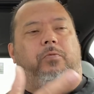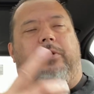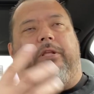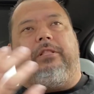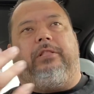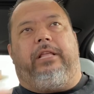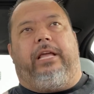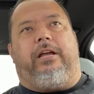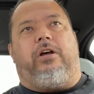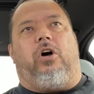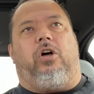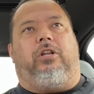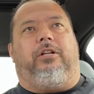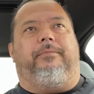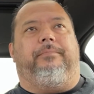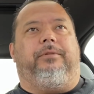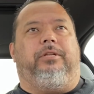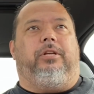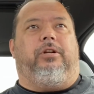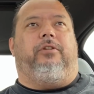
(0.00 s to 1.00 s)
they call
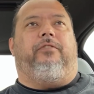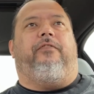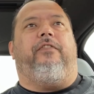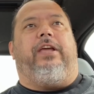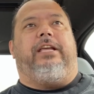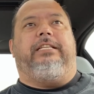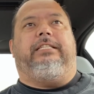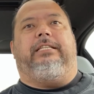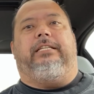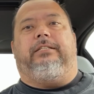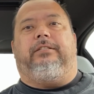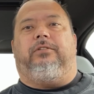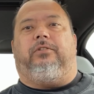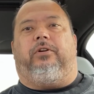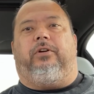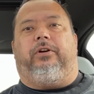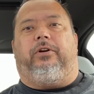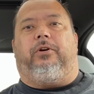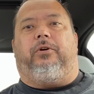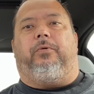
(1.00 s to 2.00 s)
them, you know, phases
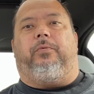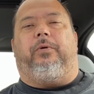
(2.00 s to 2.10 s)
or